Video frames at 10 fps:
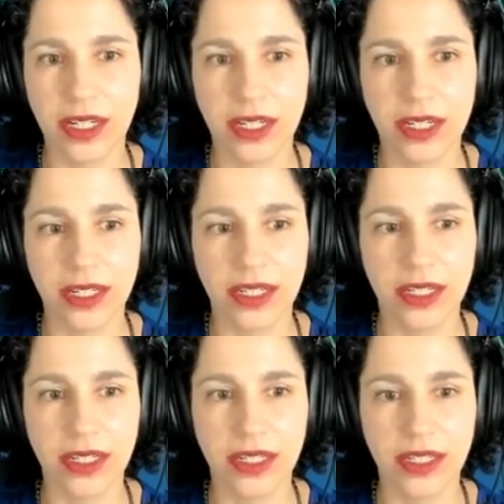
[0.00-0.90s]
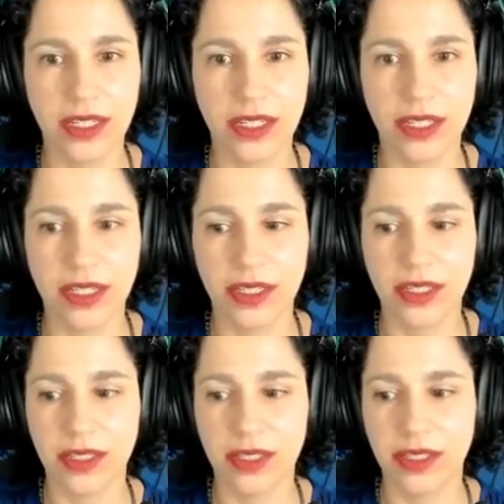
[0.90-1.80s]

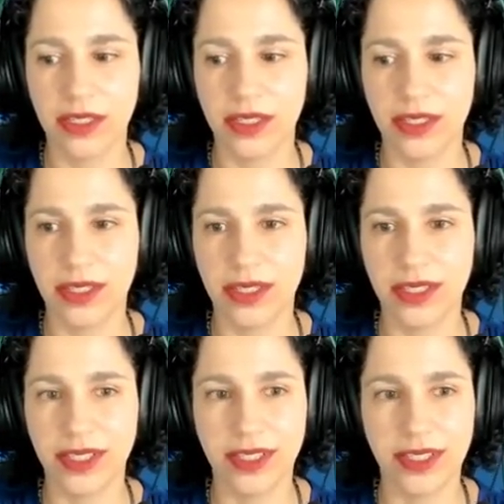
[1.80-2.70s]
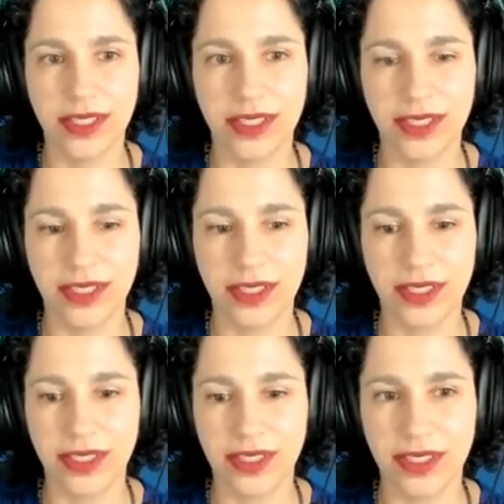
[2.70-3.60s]

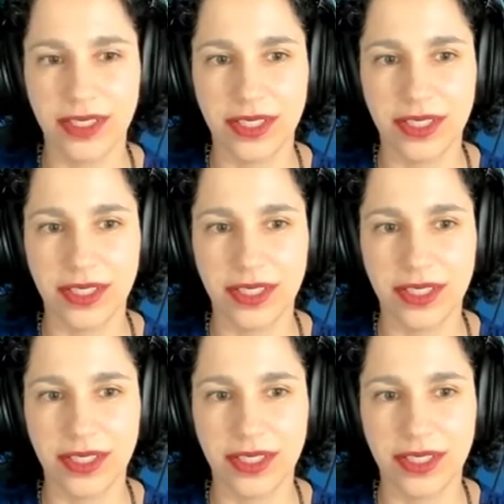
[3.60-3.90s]
[no speech]